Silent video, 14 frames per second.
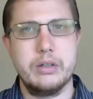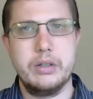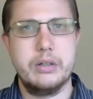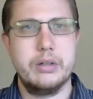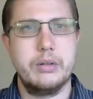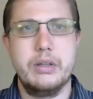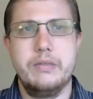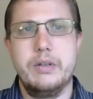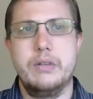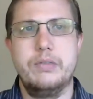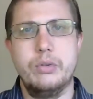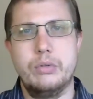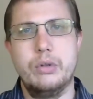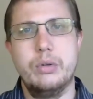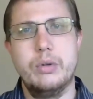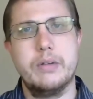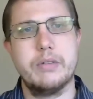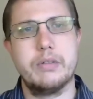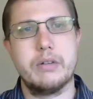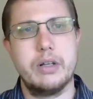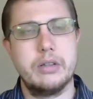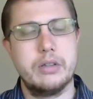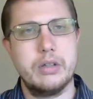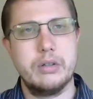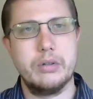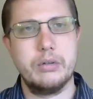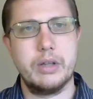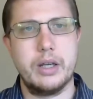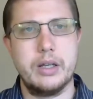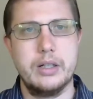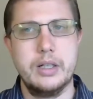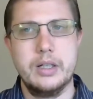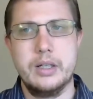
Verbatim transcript: you know, even if you do have the rights to do that,